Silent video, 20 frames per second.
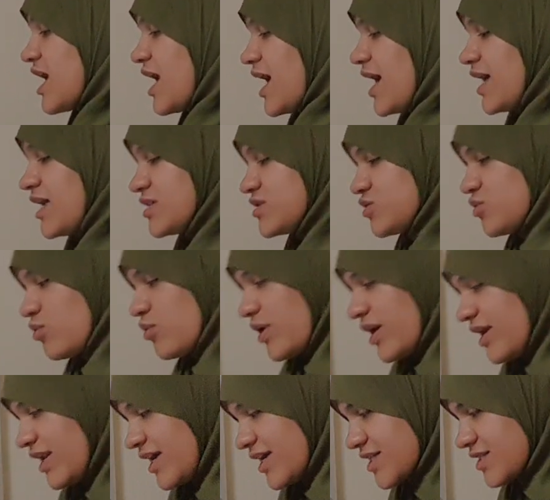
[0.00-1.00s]
And
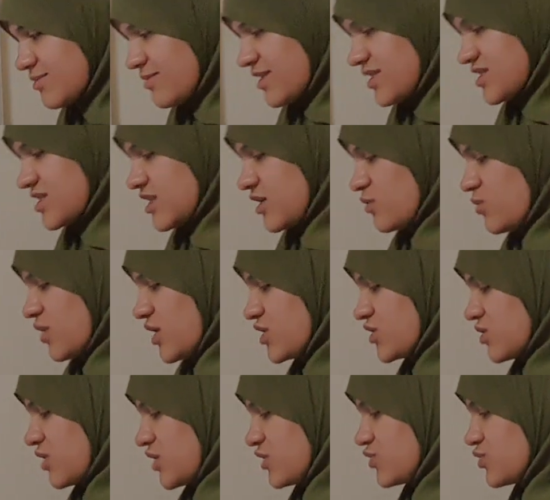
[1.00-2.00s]
1x plus 10y is
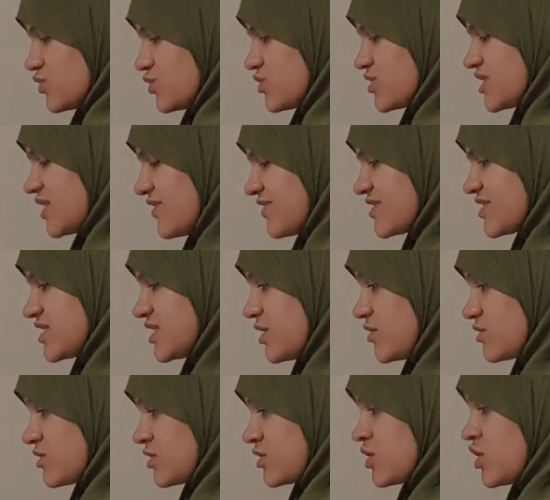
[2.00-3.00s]
equal to
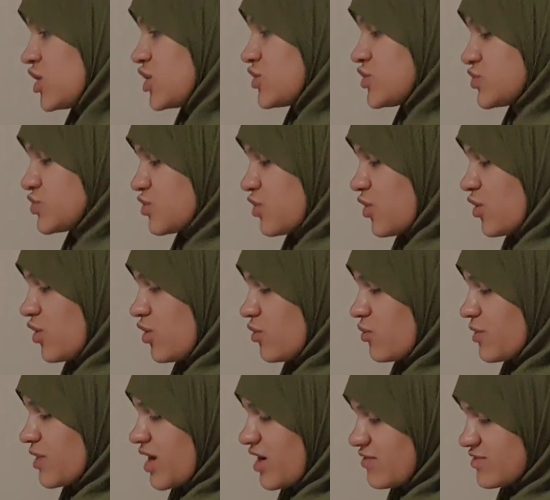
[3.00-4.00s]
7,000. So
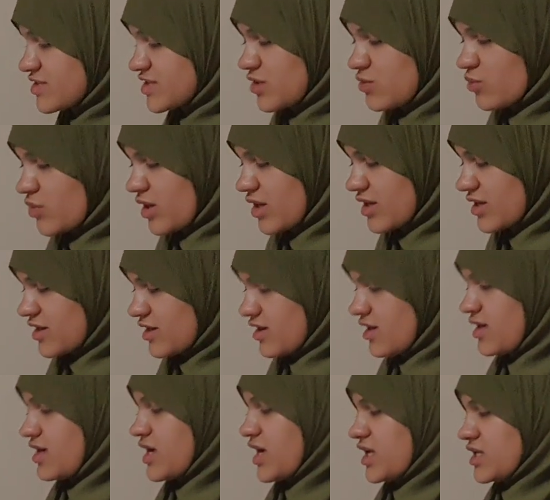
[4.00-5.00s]
we have 10y
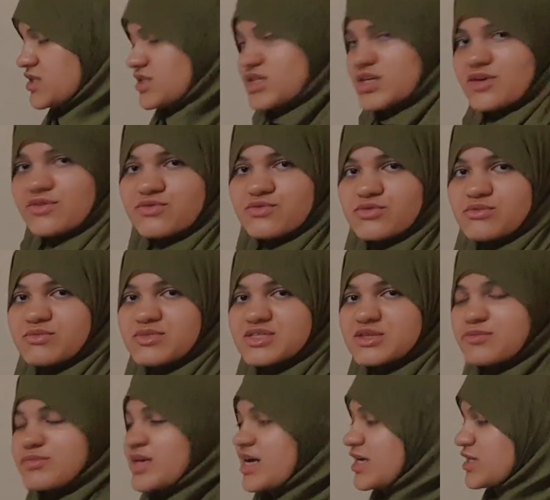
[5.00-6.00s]
here, and if we
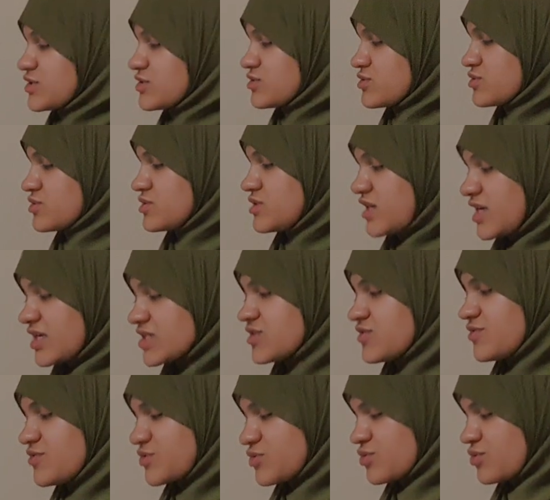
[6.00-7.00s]
multiply
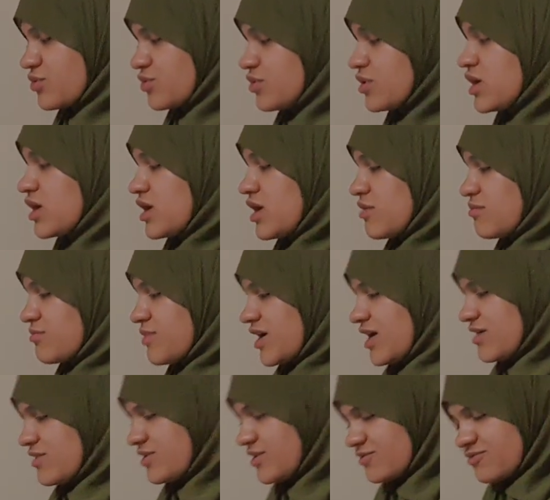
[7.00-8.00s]
negative 2
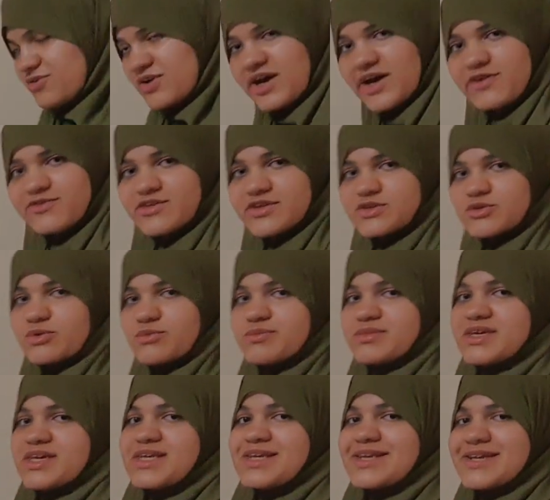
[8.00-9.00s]
by 5, it will
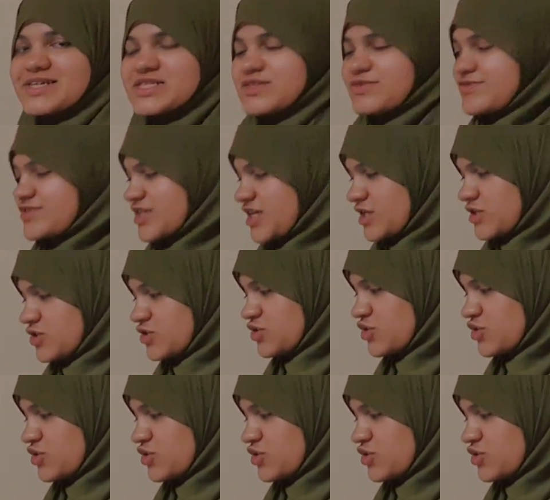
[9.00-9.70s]
be negative 10.